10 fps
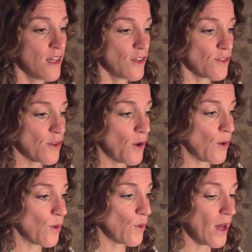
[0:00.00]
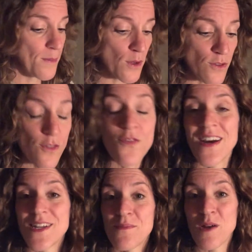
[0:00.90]
So I'm going to
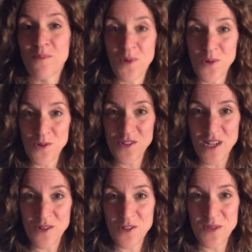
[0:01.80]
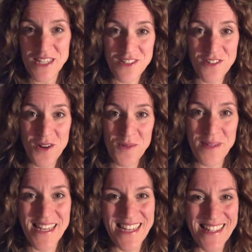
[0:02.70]
find my bowls now so we can start making the